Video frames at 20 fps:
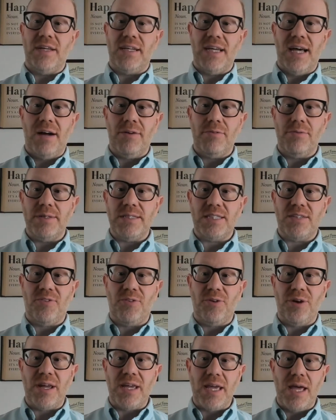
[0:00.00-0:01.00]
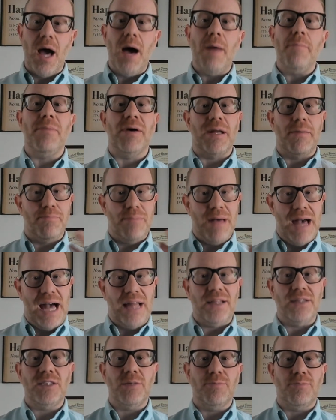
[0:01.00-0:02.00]
not risk-free, but a
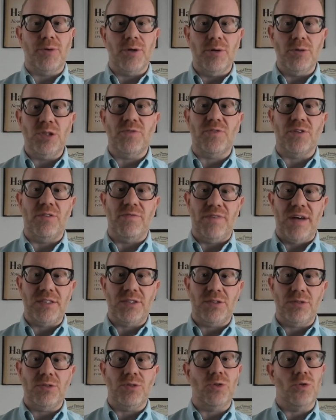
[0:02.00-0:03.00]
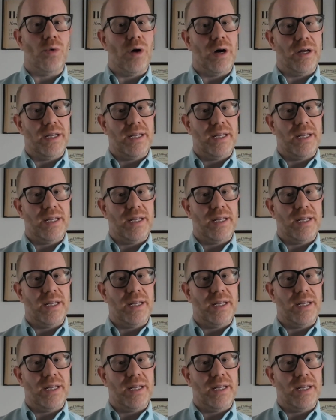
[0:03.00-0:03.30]
balanced approach for investors who want